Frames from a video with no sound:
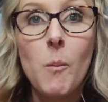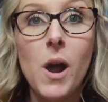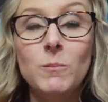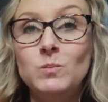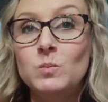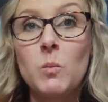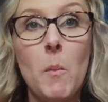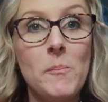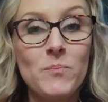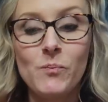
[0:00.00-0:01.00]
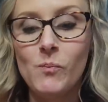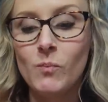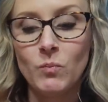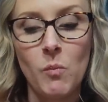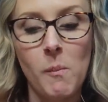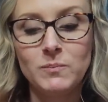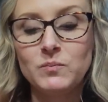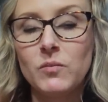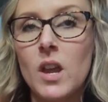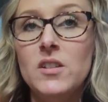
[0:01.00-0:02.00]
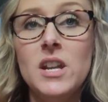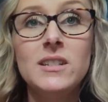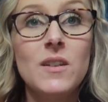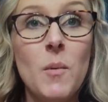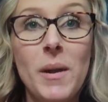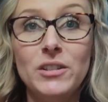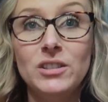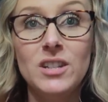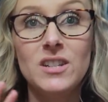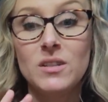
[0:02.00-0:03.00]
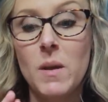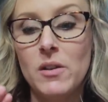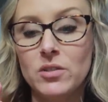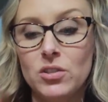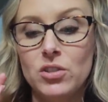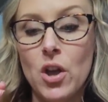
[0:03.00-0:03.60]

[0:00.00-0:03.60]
But, mmm. It tastes even better than it smells.